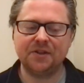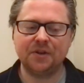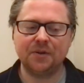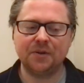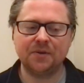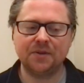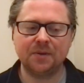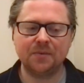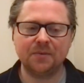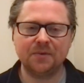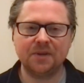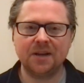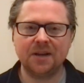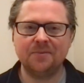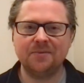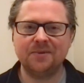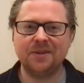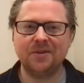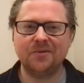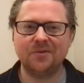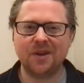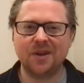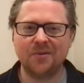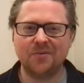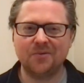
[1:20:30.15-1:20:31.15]
So sometimes
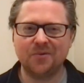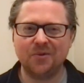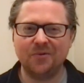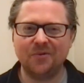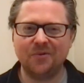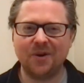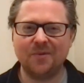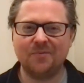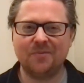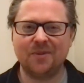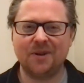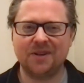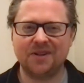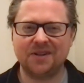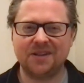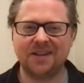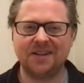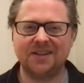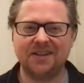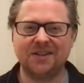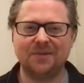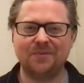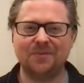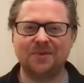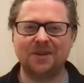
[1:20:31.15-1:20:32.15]
they'll come through very personally,
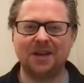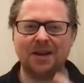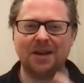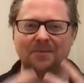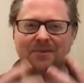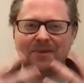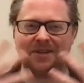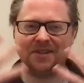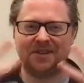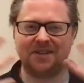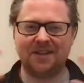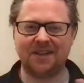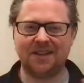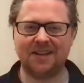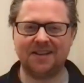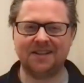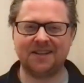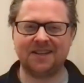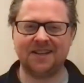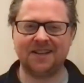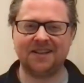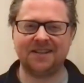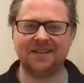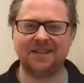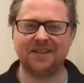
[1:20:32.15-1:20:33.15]
and sometimes it's a it's
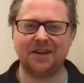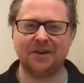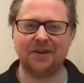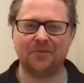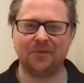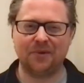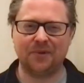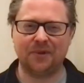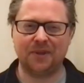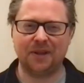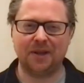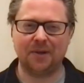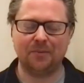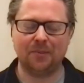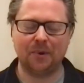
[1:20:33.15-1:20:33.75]
it's a different thing.